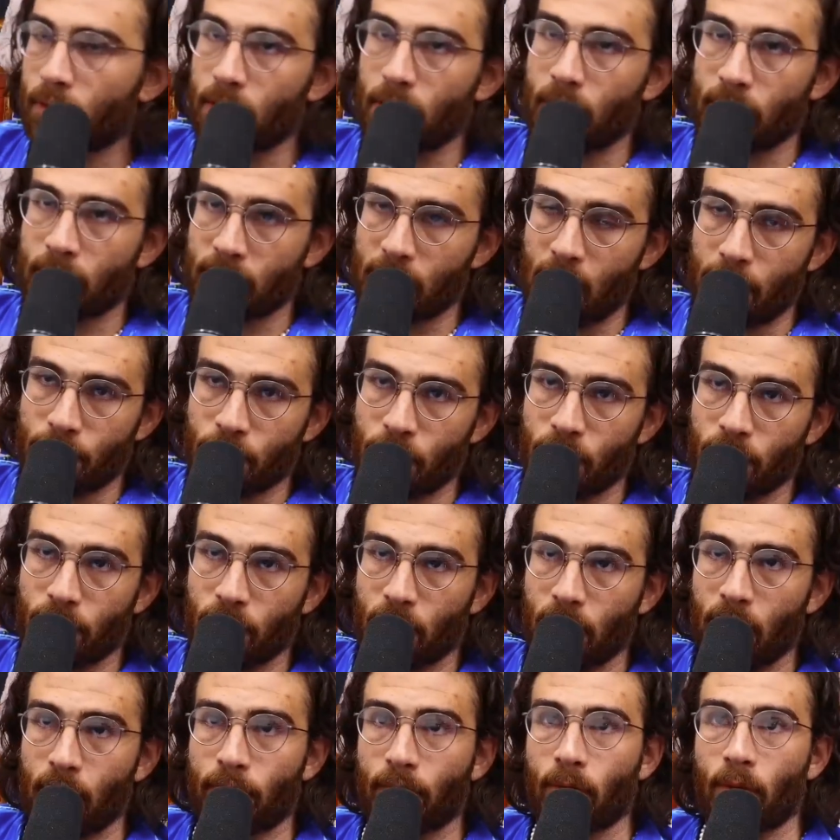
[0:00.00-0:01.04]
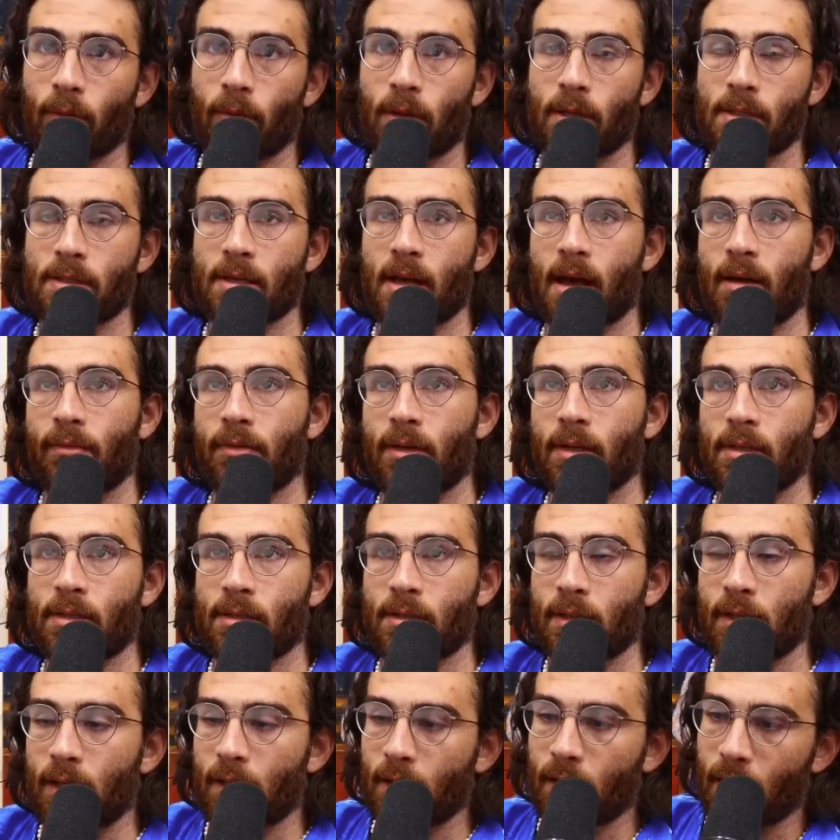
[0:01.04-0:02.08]
the exception of the liberal ones,
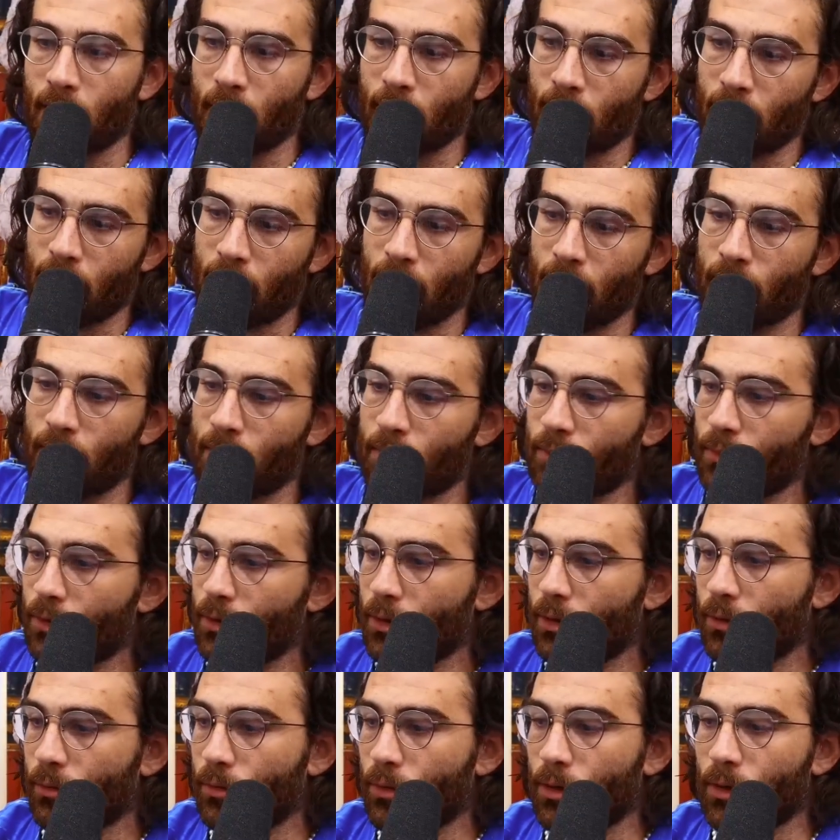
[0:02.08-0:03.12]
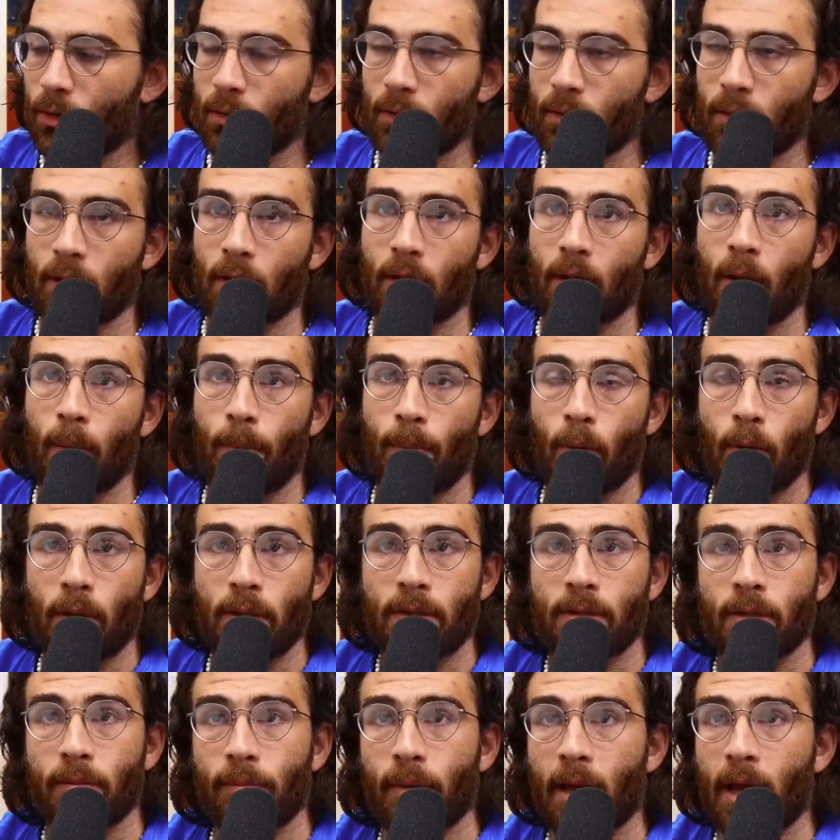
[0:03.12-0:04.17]
obviously, were
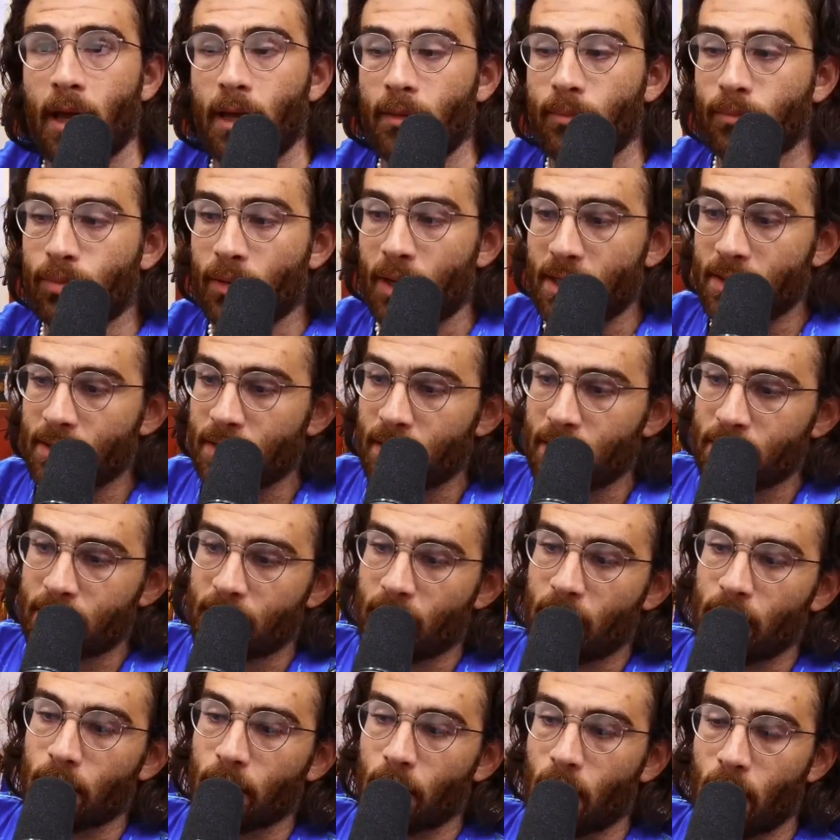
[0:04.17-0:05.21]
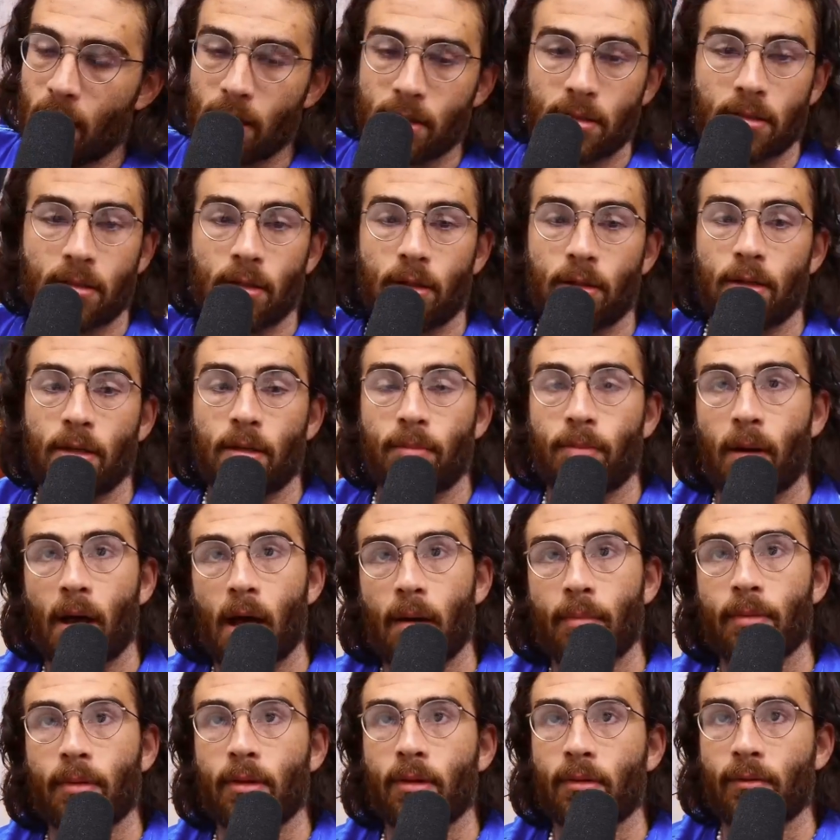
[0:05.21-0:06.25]
appointed by presidents that lost the
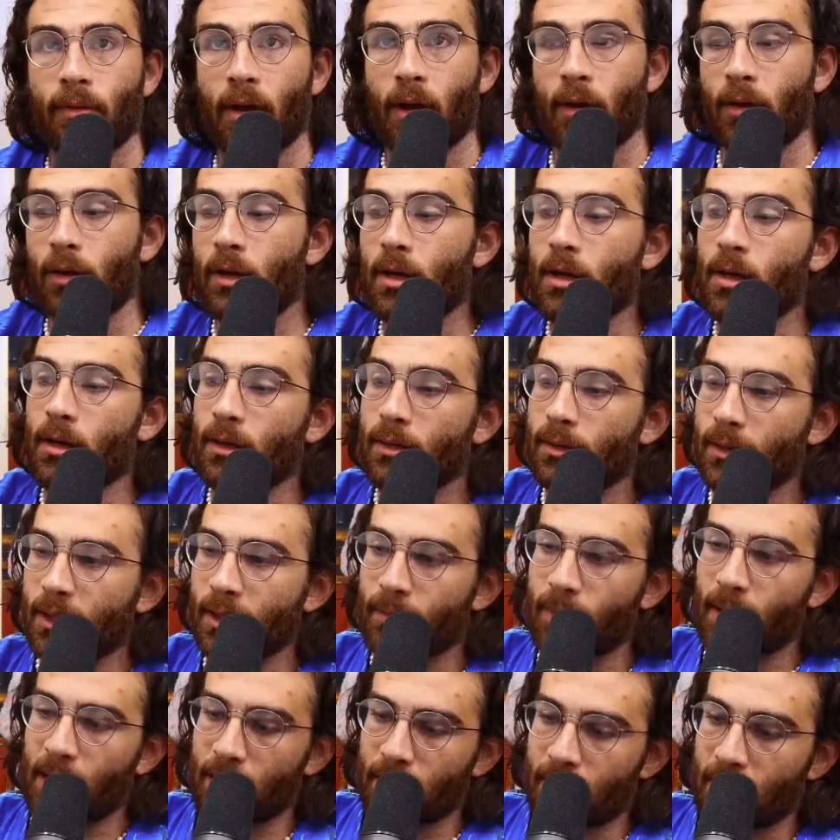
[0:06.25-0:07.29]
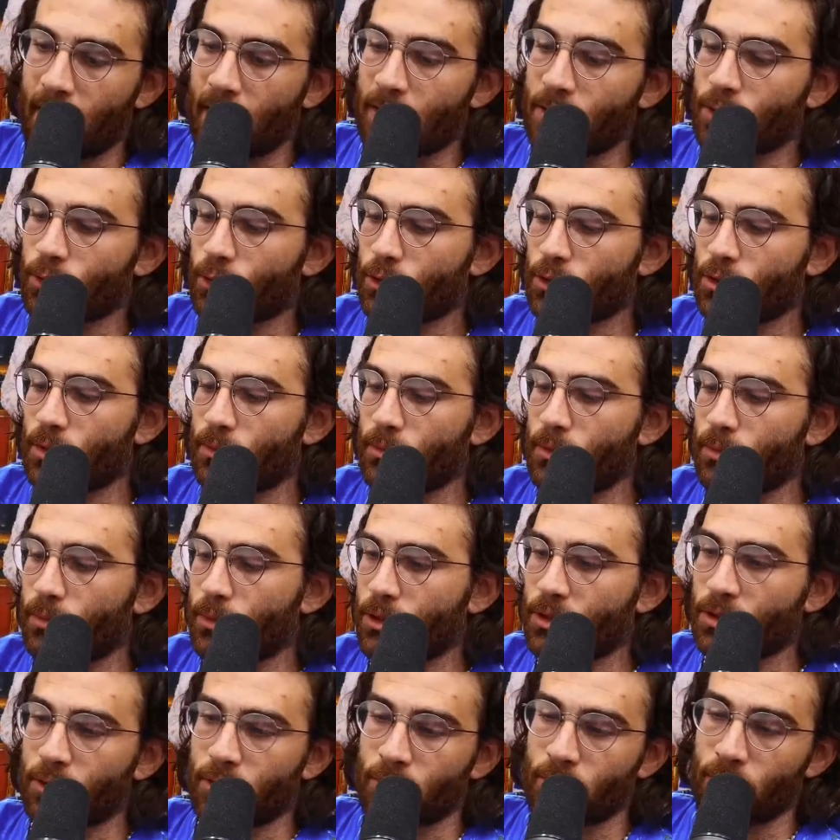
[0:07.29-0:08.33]
popular vote. Think about that. George W.
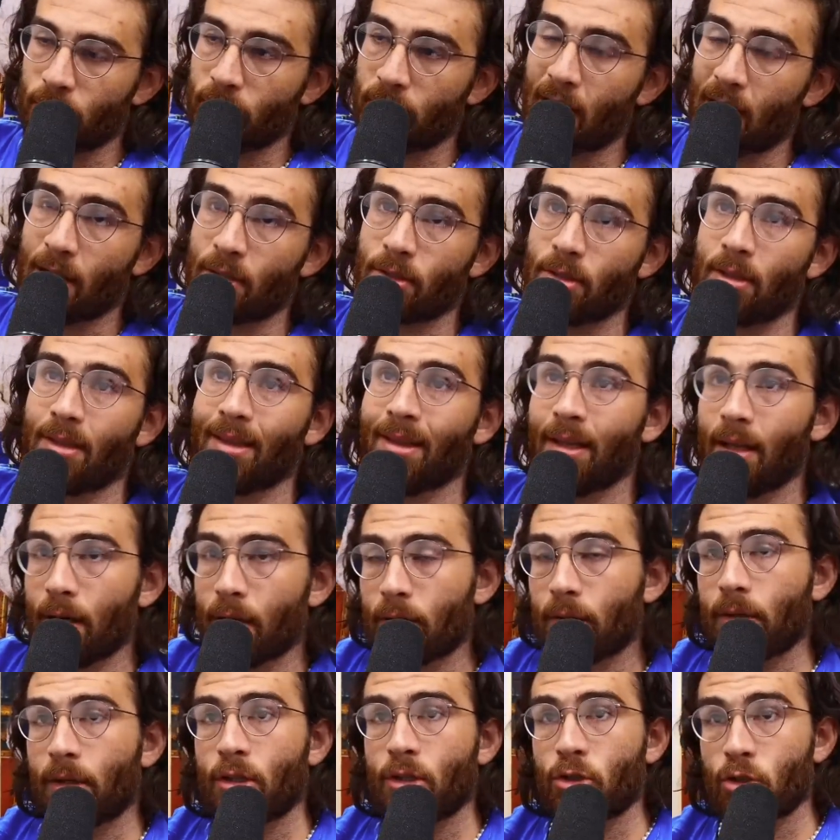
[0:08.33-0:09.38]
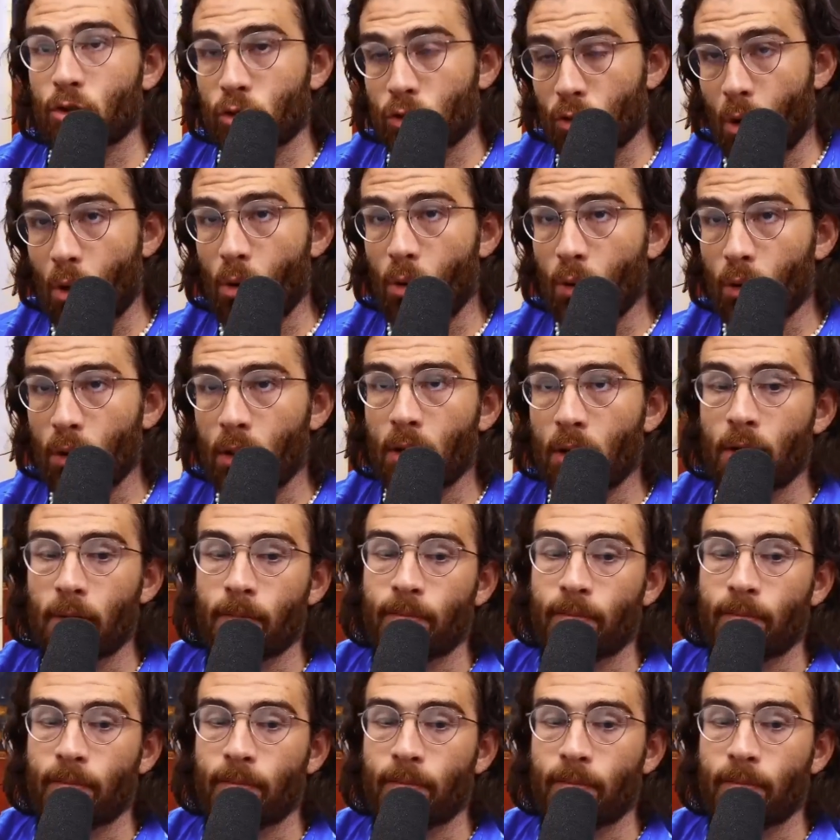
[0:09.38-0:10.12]
Bush in 2000 literally stole